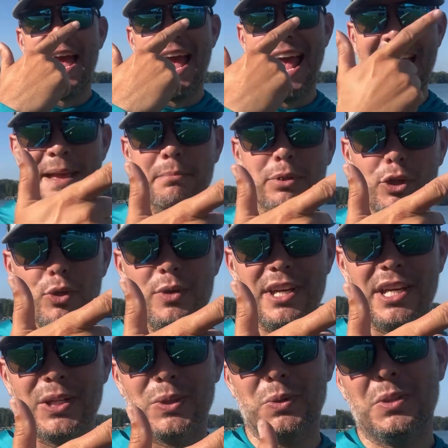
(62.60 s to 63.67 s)
and
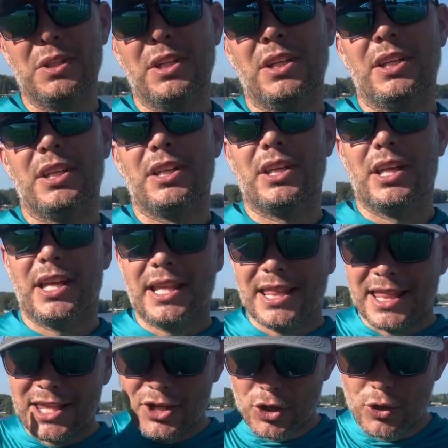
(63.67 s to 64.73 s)
bluegill.
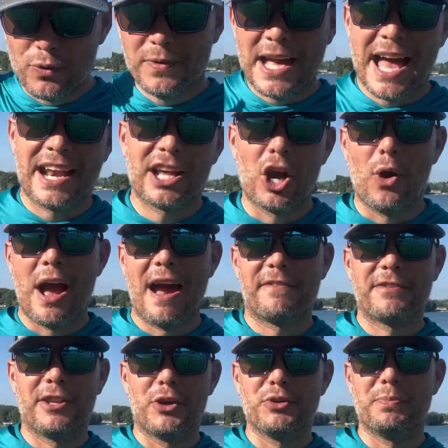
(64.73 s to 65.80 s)
You've got to go
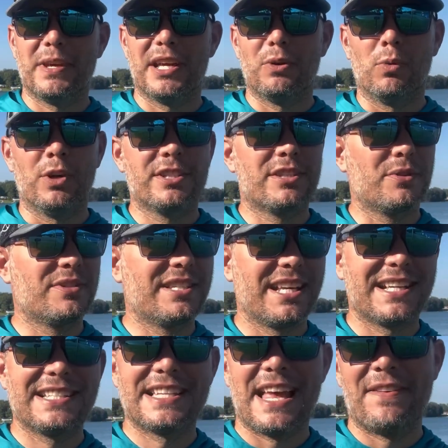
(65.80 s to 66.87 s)
after those big ones, those
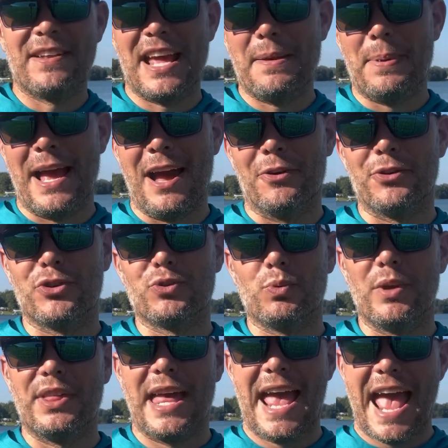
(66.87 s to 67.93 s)
6, 7, 8 pounders
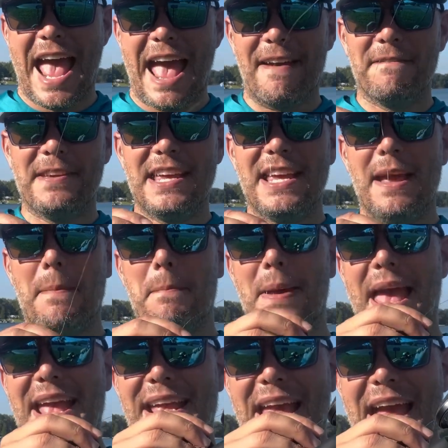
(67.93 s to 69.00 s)
with heavy
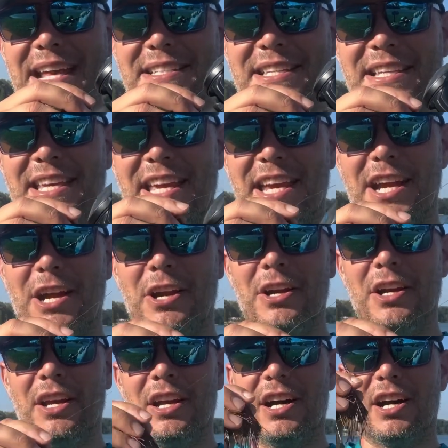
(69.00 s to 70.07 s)
bait casting gear.
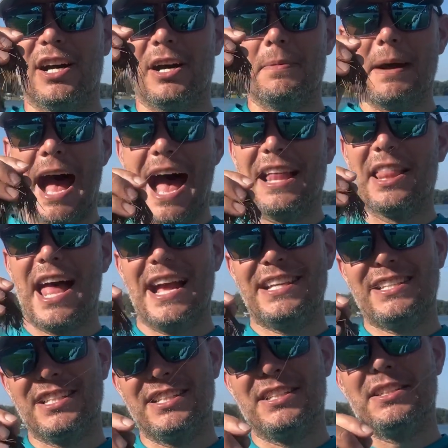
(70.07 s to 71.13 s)

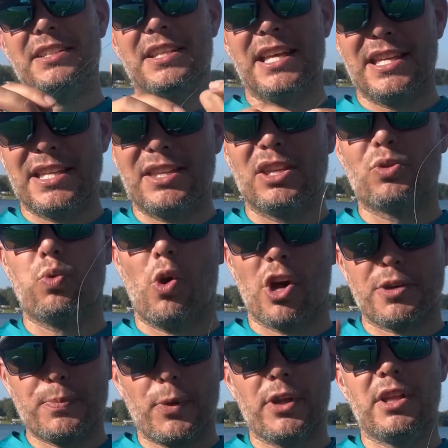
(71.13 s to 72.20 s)
This
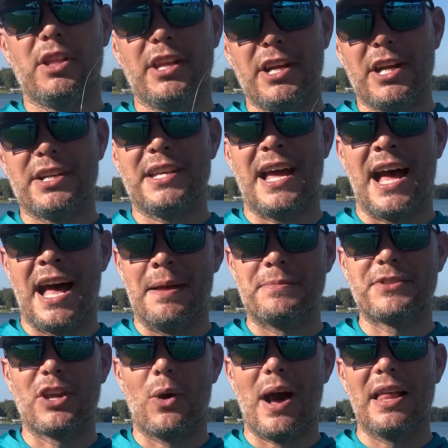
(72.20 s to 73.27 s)
water's pretty clear at
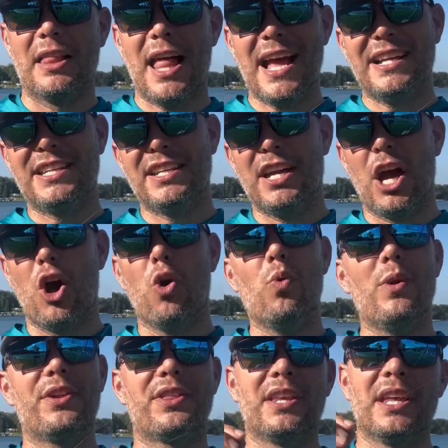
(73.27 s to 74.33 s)
times, so I like to go with